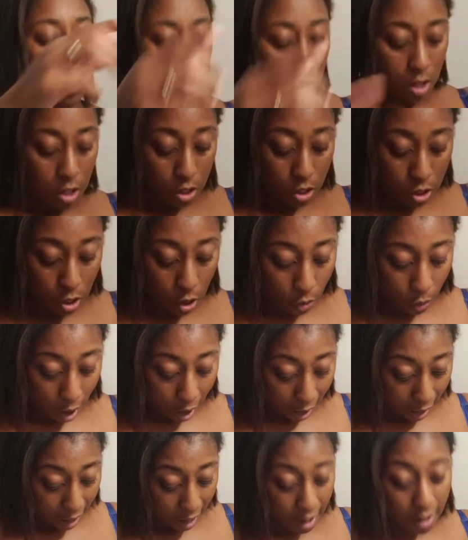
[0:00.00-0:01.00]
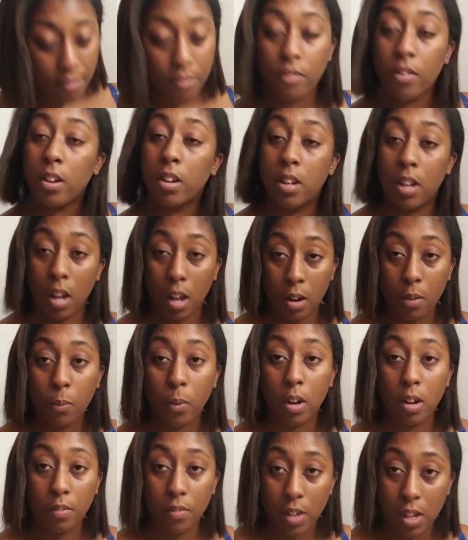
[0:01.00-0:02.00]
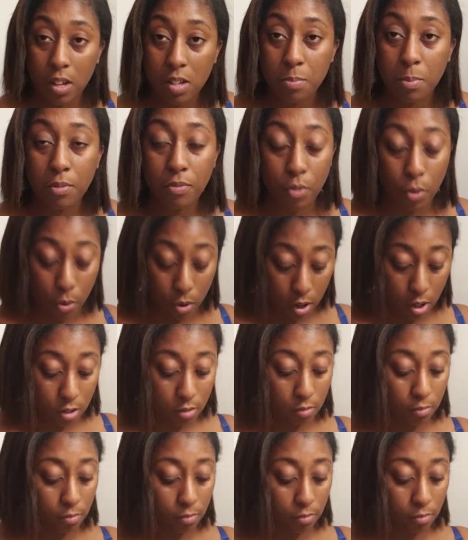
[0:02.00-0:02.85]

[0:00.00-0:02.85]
So I've done one of these before.